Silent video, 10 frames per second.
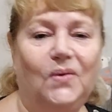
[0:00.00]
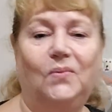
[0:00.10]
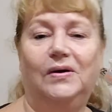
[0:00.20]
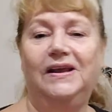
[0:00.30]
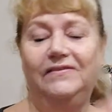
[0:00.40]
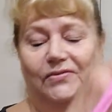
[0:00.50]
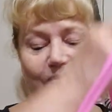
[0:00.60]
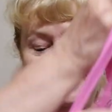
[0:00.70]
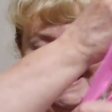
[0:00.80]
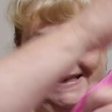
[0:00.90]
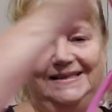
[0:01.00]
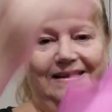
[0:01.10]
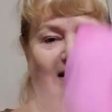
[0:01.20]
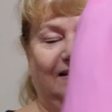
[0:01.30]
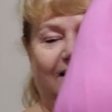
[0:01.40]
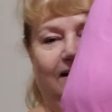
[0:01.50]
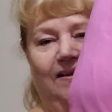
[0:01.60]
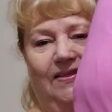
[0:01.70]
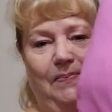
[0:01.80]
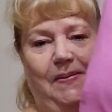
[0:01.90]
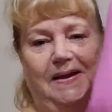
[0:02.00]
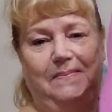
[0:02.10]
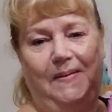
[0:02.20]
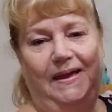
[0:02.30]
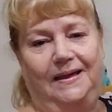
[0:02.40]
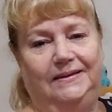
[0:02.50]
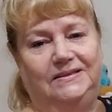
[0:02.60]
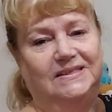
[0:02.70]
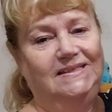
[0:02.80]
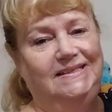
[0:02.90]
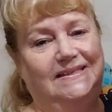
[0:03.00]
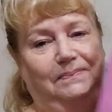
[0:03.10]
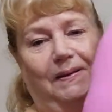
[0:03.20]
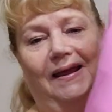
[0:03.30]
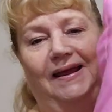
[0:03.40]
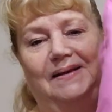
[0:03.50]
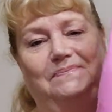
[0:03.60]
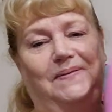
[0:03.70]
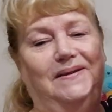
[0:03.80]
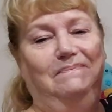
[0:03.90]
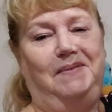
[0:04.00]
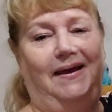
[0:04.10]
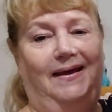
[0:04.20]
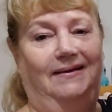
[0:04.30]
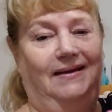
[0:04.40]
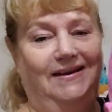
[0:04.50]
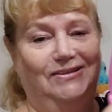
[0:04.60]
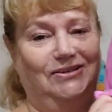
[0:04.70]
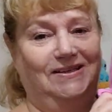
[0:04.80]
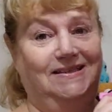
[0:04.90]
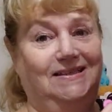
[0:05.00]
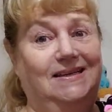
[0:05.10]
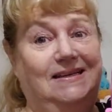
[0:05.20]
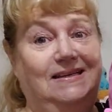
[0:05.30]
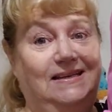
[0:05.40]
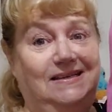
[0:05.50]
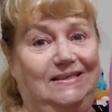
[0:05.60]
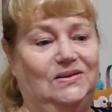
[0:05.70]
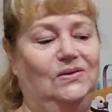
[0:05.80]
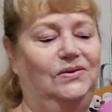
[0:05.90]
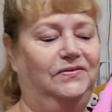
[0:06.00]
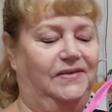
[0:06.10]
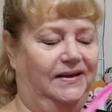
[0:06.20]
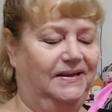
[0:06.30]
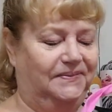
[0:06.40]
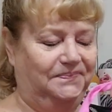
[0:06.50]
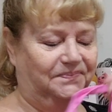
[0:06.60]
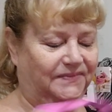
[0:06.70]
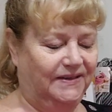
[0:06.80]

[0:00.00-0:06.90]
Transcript: whatever was in the pink bag, just the plain pink bag. And as you can see, there's a lot of yarn.